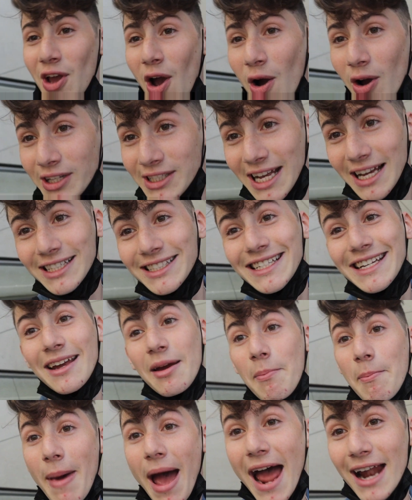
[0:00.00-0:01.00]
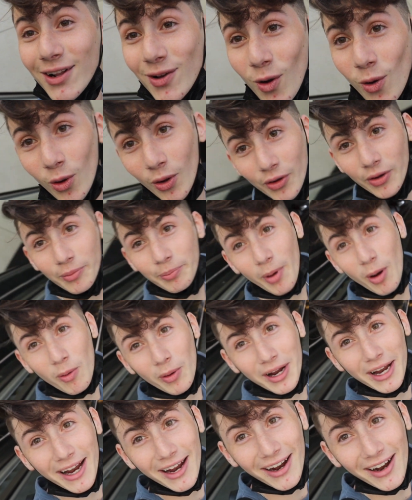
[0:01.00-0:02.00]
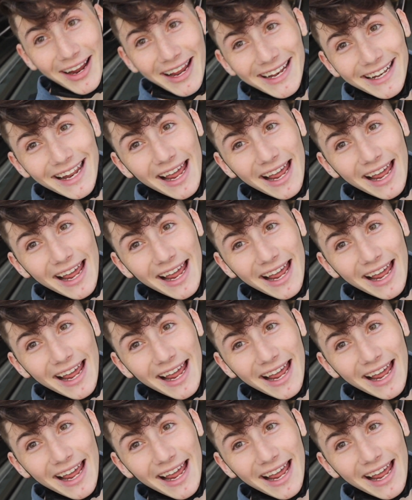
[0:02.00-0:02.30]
Yo, it's actually mad cold, but we're here in